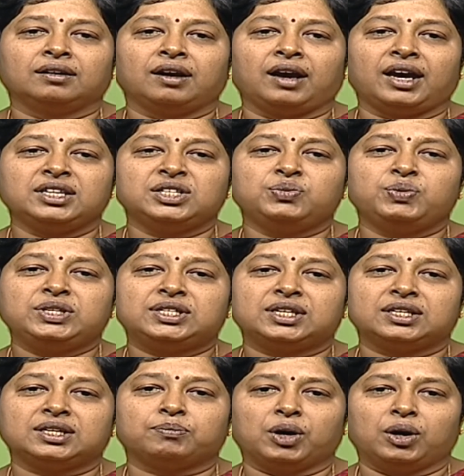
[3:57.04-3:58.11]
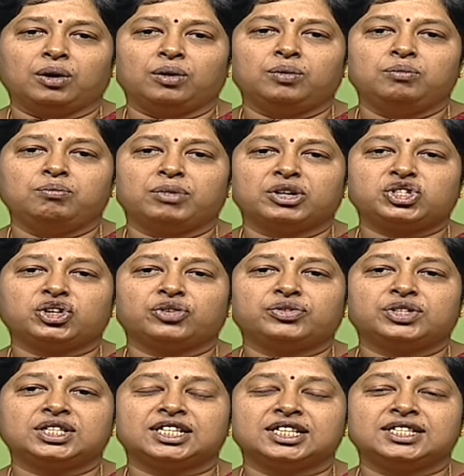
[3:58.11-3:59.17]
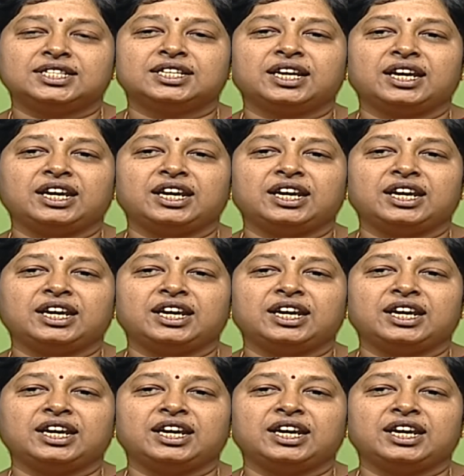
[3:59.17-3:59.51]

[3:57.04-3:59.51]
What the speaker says: As we said above, much of the sensory